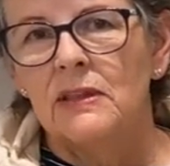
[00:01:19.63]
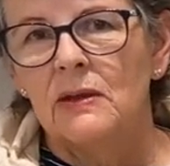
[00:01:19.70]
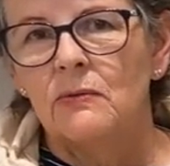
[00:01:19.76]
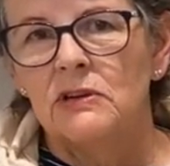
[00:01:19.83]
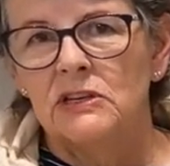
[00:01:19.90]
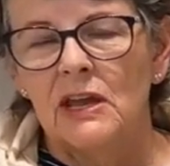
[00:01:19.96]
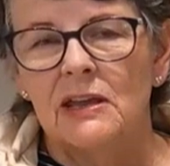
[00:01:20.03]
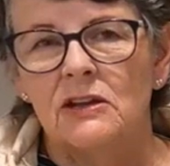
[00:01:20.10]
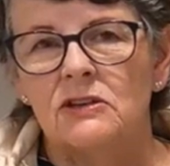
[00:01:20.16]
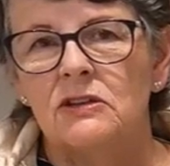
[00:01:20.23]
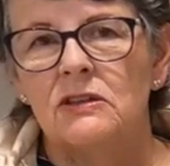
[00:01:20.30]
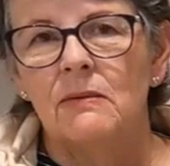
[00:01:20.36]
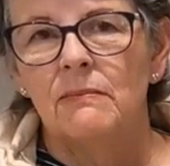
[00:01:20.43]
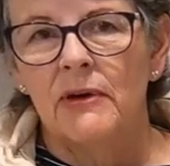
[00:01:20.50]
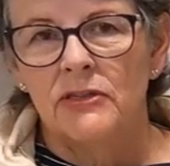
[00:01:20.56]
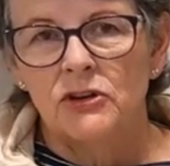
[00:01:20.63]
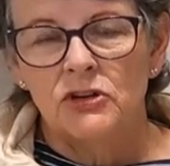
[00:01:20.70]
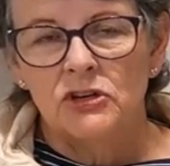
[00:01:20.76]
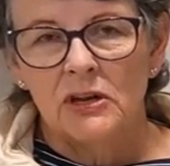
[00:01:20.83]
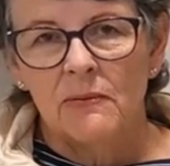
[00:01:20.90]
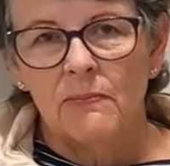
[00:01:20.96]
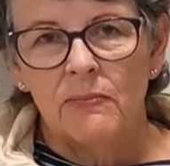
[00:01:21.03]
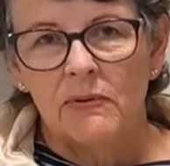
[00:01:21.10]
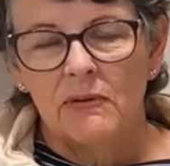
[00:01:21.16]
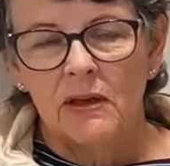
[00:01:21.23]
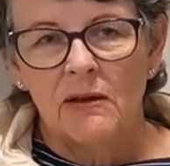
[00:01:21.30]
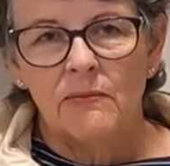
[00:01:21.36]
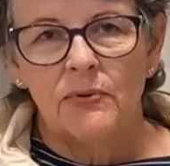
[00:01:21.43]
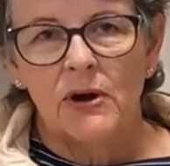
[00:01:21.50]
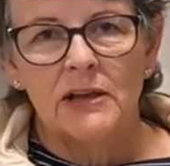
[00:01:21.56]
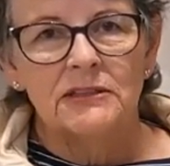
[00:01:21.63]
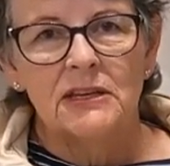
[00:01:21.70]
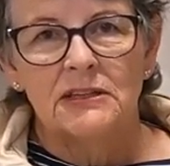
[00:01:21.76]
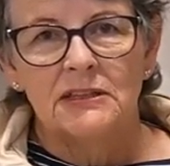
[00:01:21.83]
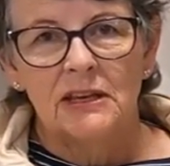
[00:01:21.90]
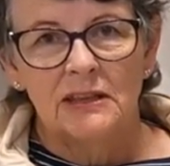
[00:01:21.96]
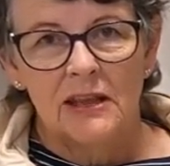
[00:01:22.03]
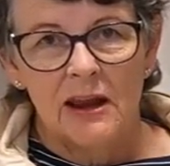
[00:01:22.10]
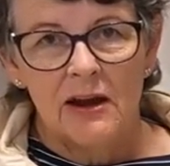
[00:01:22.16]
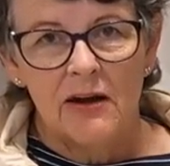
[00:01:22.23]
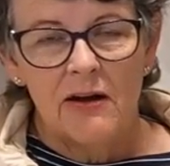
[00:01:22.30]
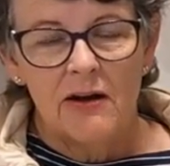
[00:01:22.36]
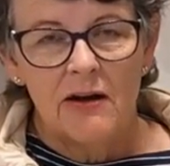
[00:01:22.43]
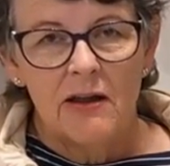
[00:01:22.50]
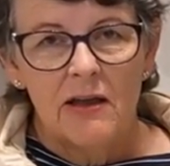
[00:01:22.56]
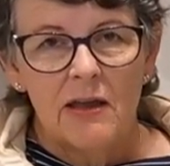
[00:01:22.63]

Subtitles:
they would take it to the mothership and process it there.